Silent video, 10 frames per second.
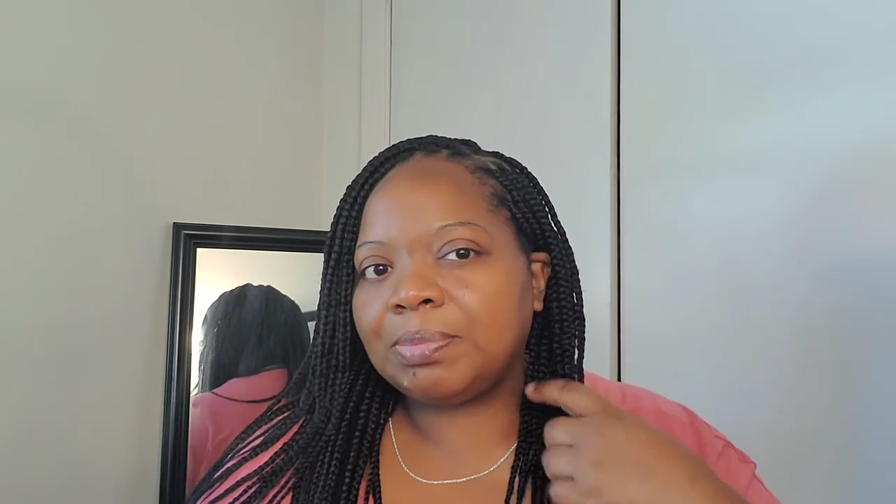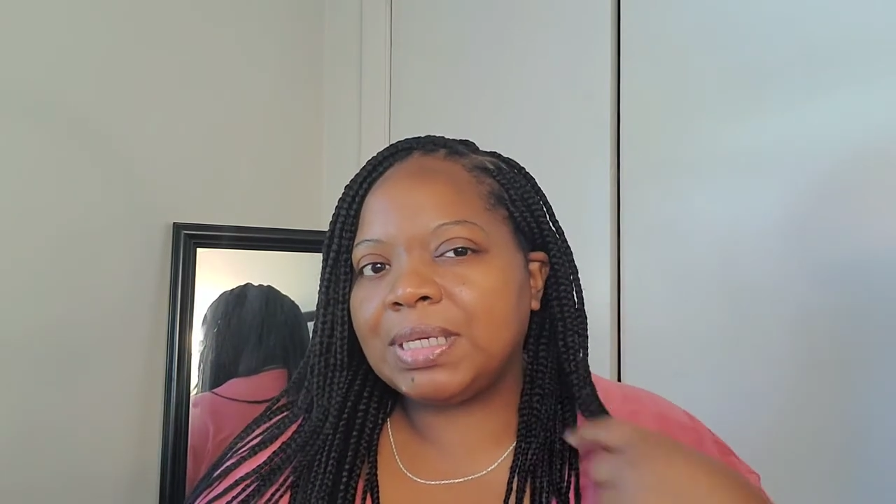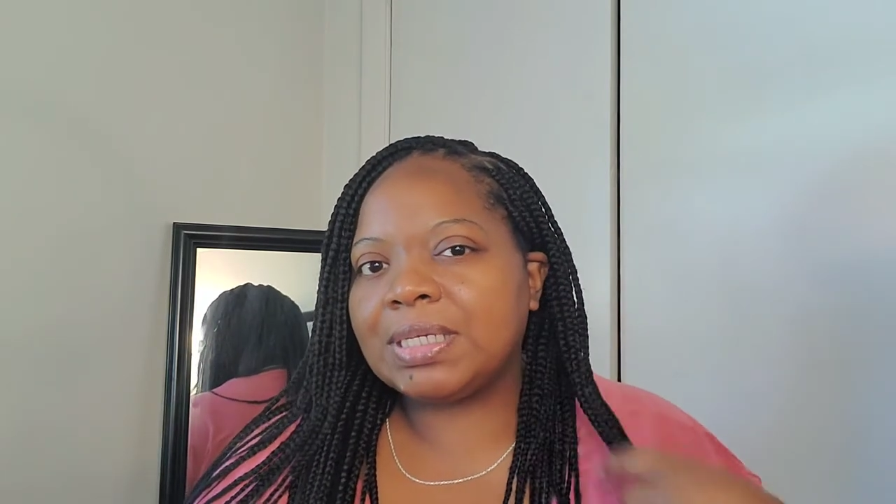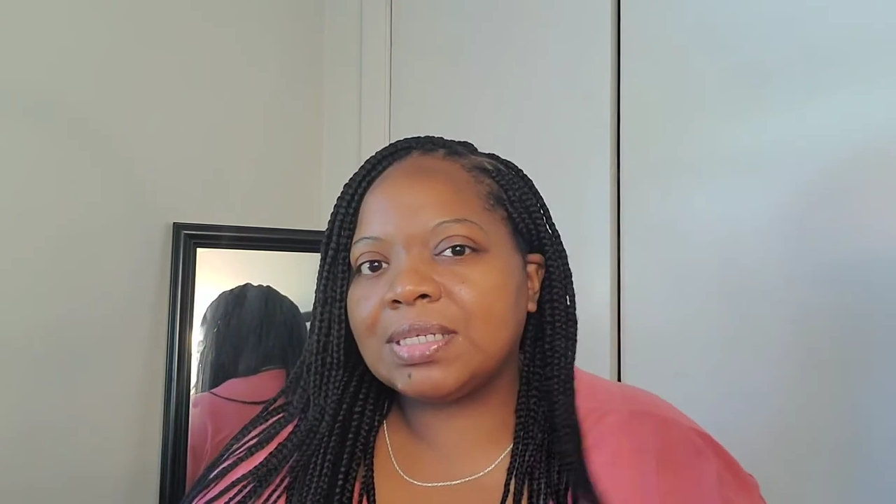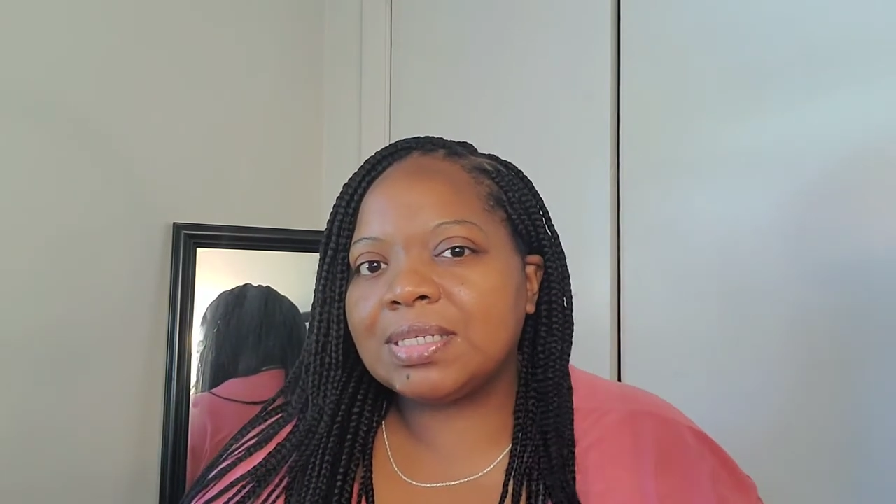
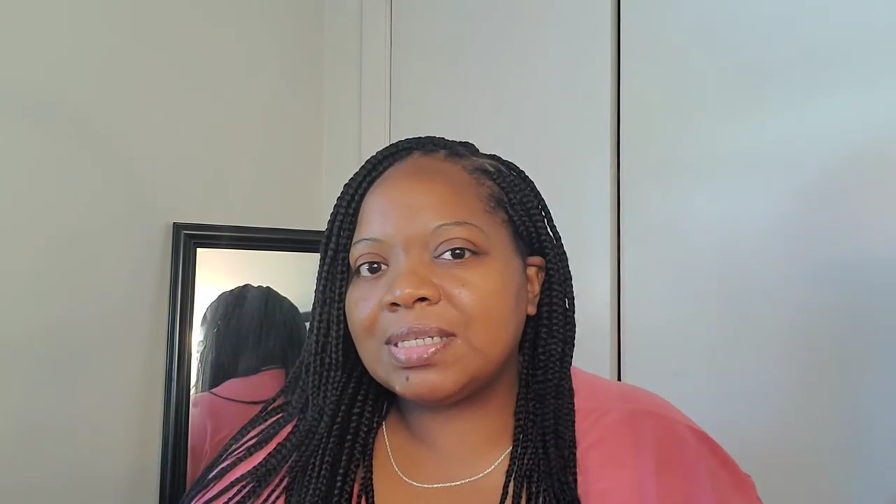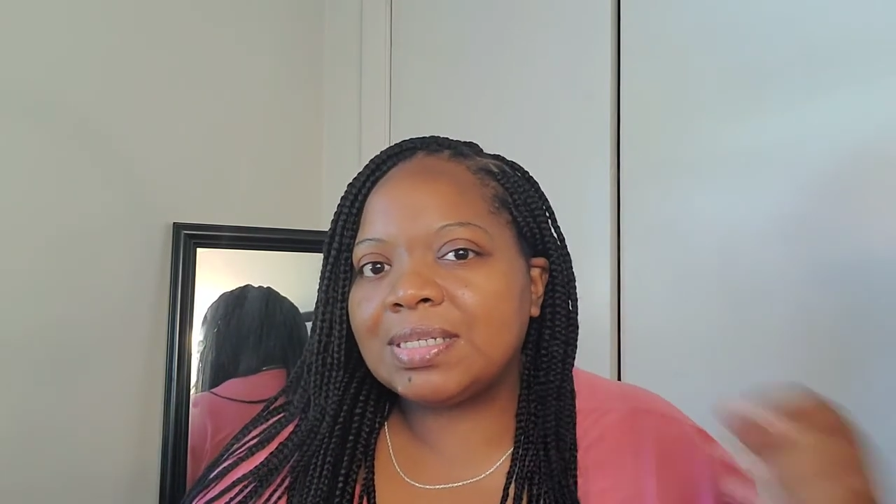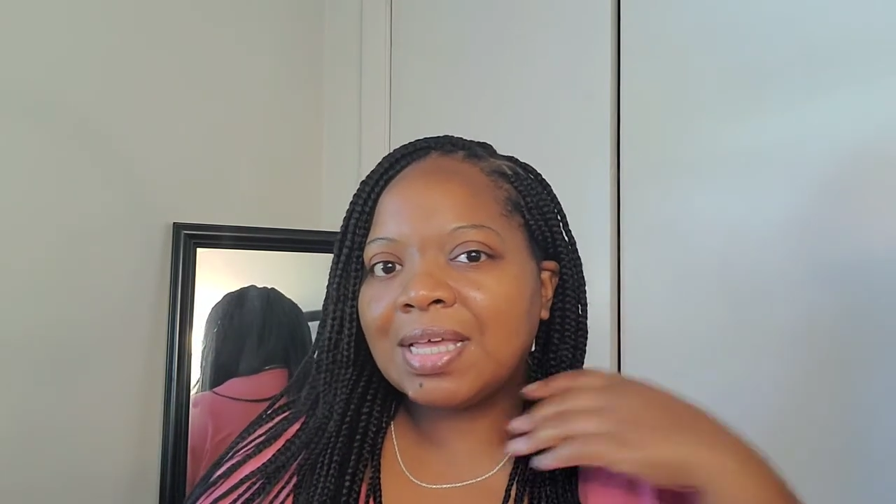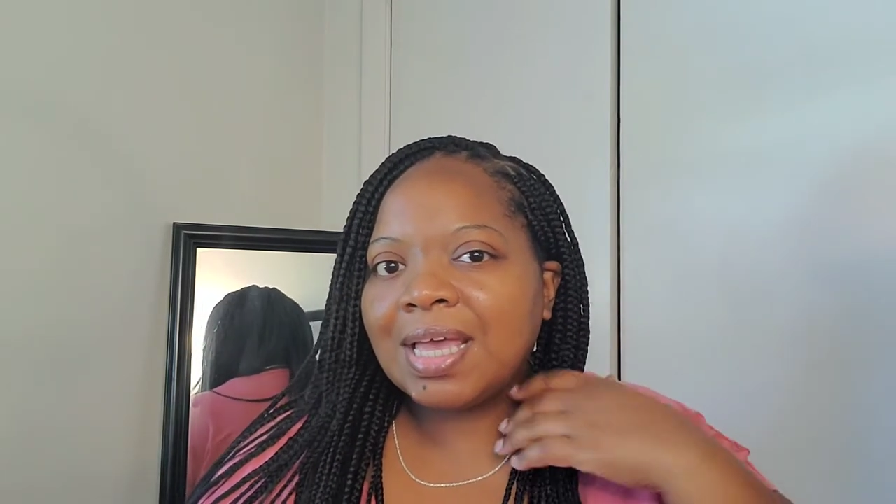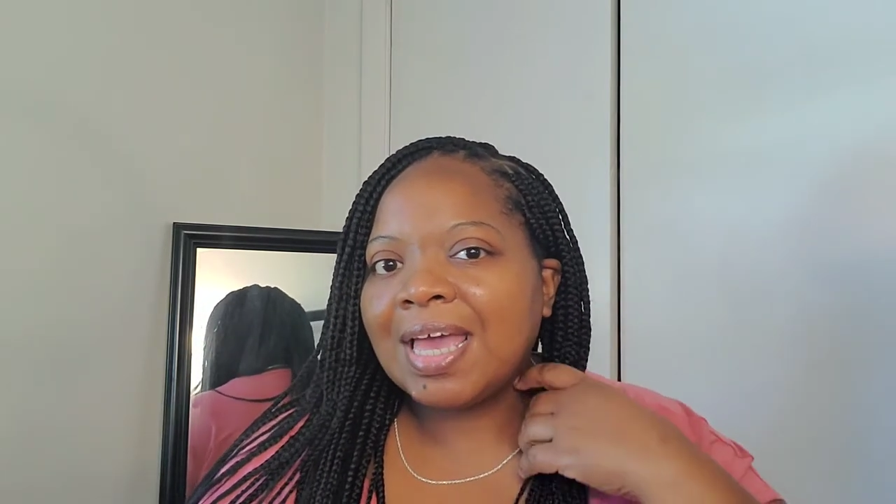pieces
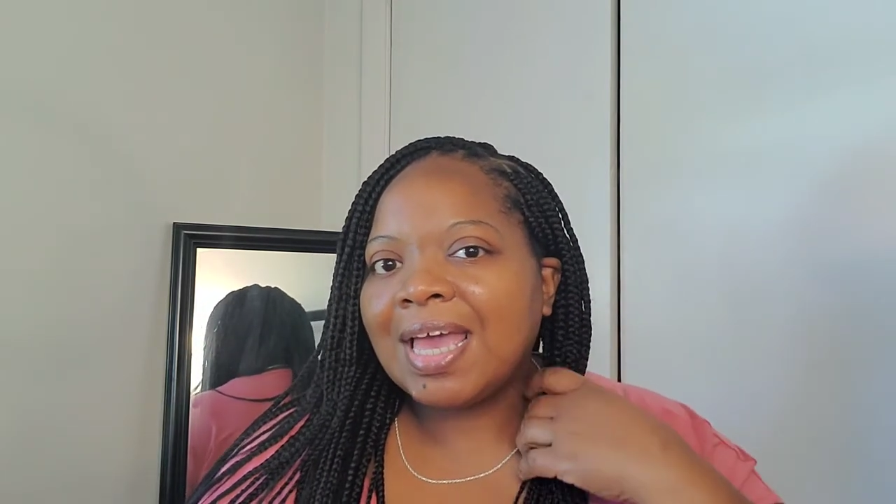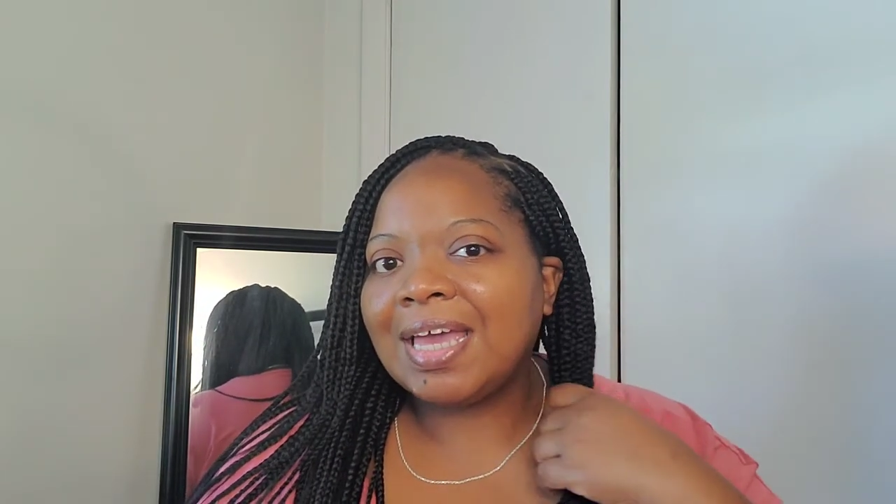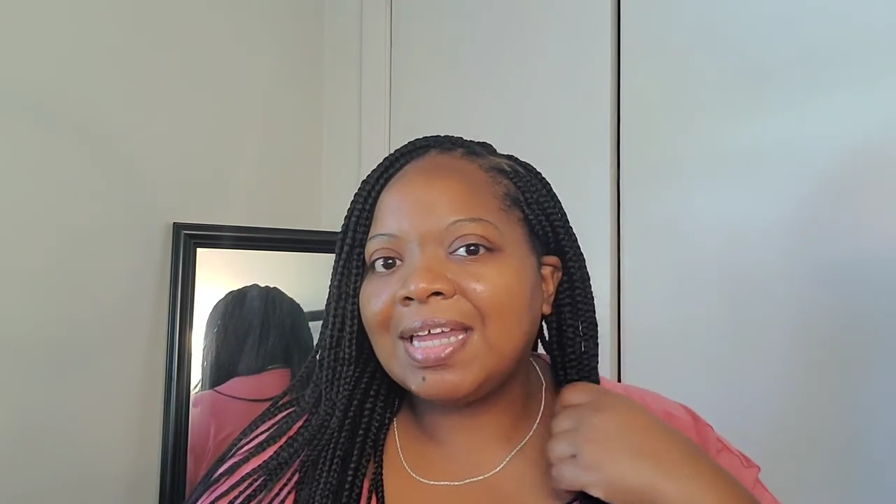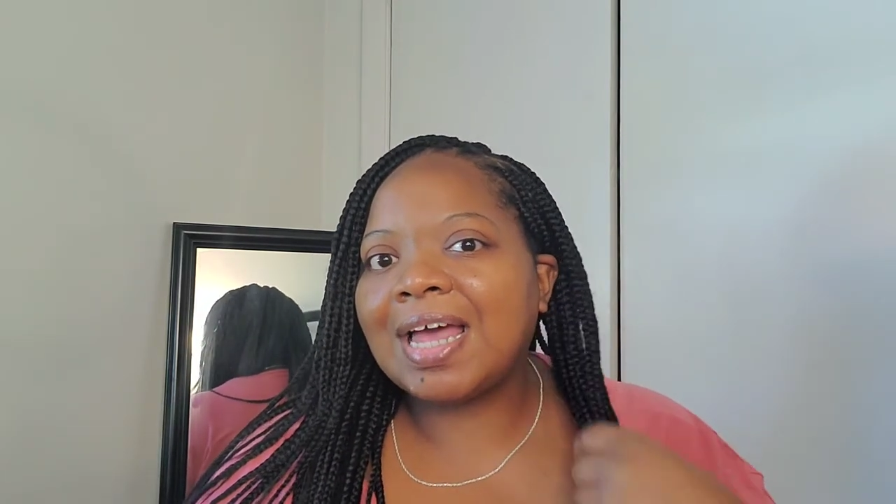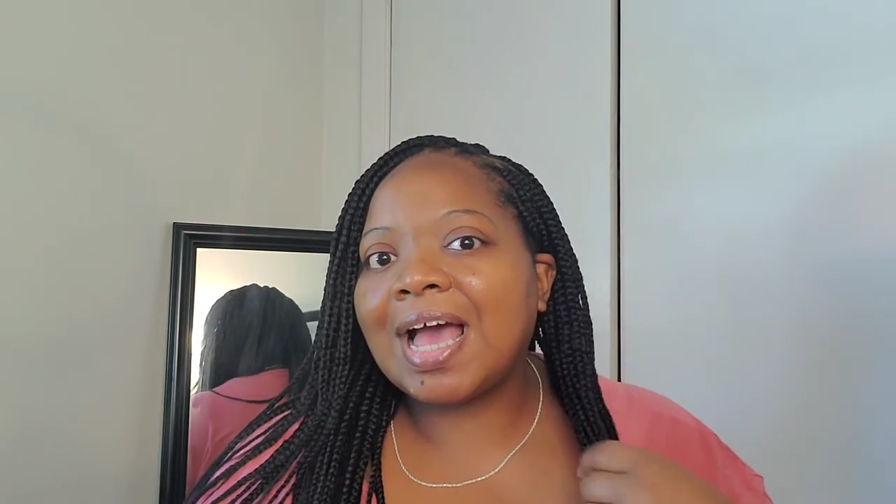
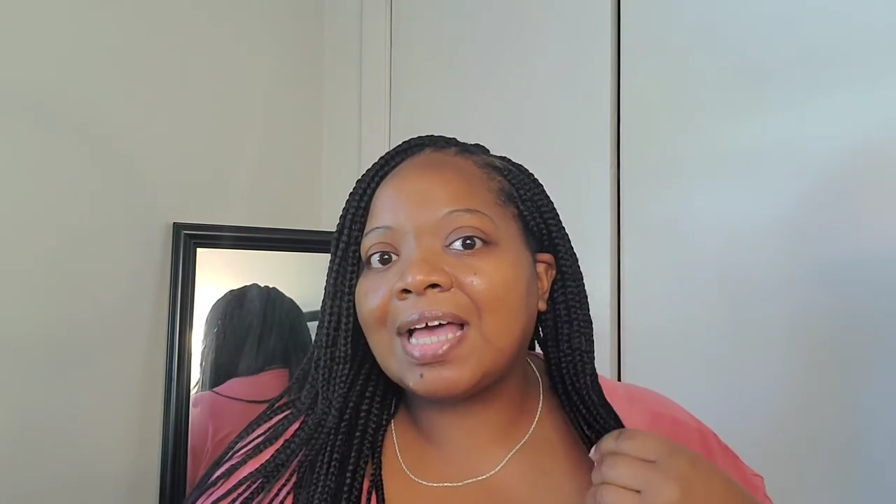in it.